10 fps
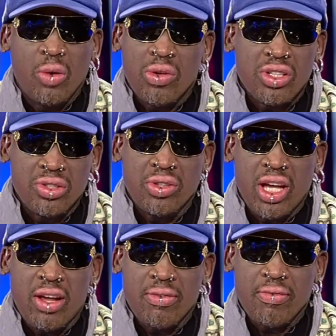He don't want to do
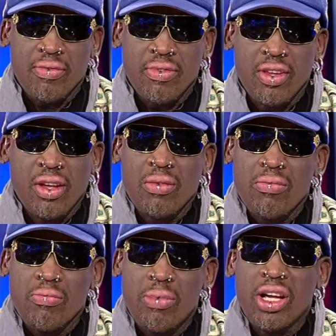that.
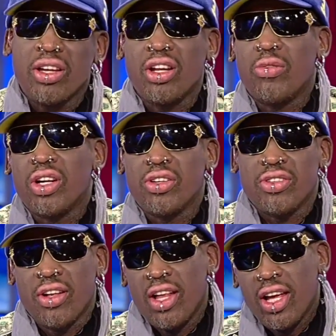But you know what,
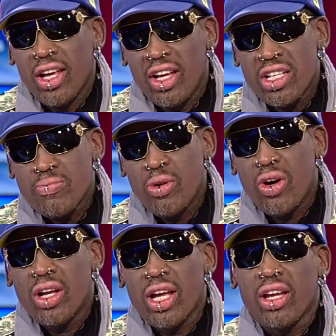dude? It's
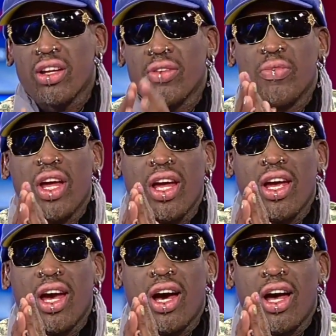more like it.
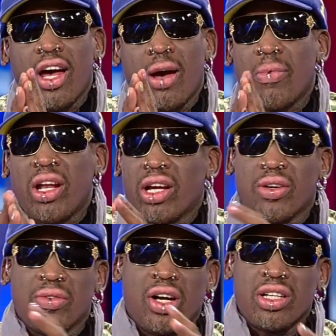I'm not like
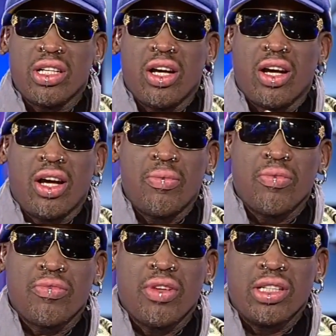a
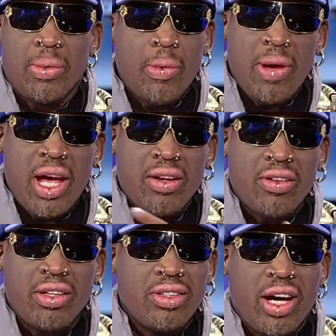diplomat.
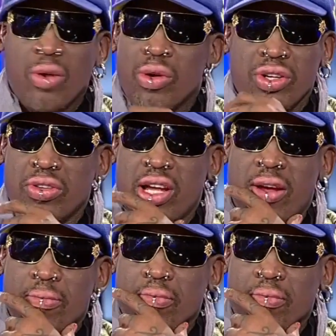I don't want to do that.